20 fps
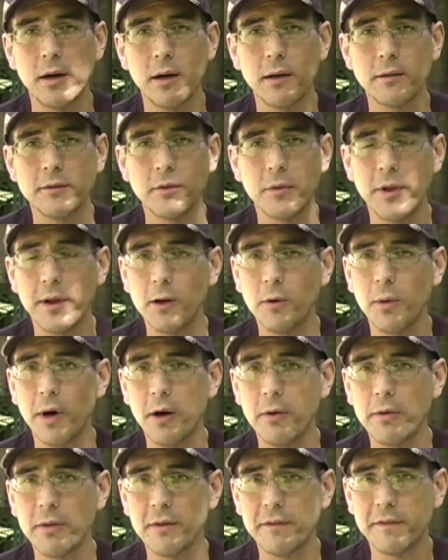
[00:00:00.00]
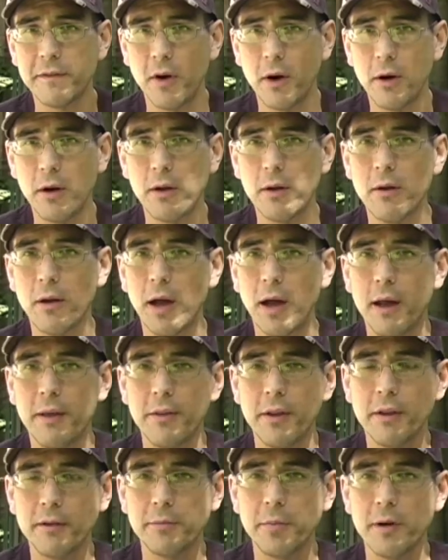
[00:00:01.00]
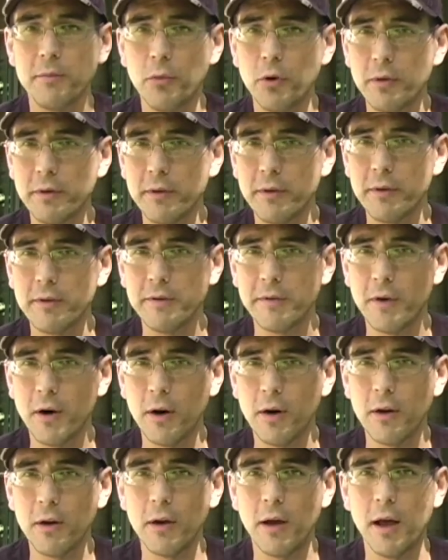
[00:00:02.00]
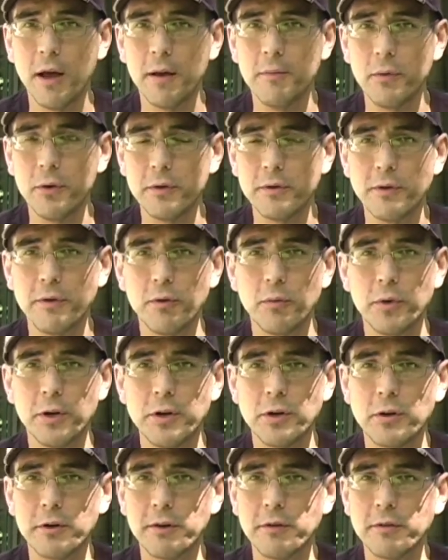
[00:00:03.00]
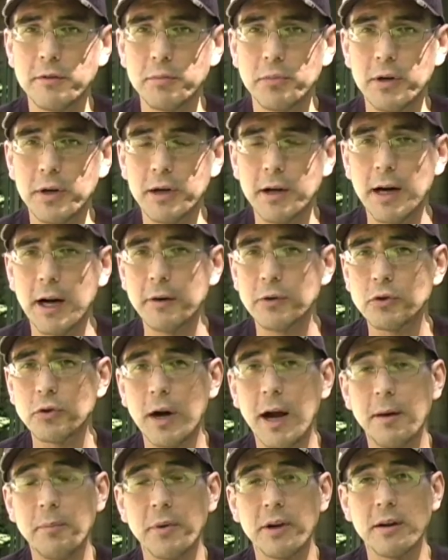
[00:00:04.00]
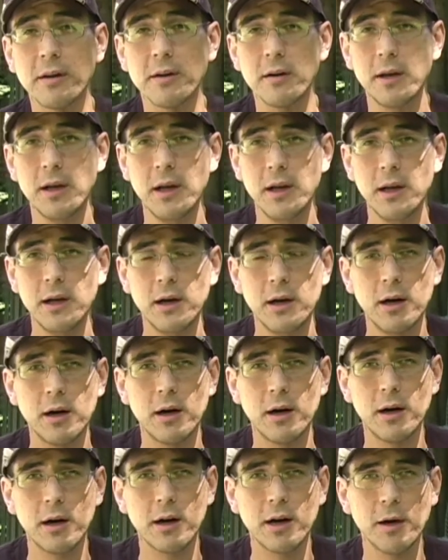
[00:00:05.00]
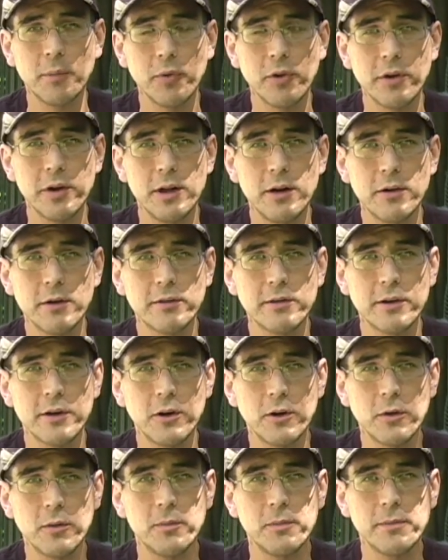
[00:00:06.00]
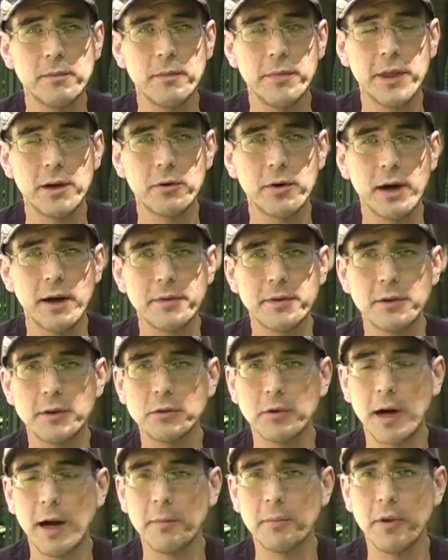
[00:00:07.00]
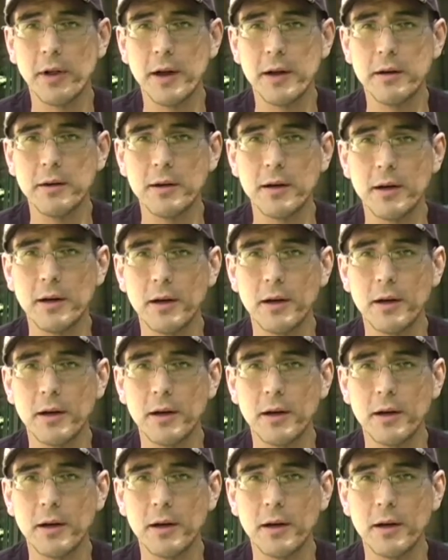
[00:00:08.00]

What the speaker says: So they go out in the fall and they spend most of the fall and most of the winter and spring out trapping. A couple of years ago, they were at their trap line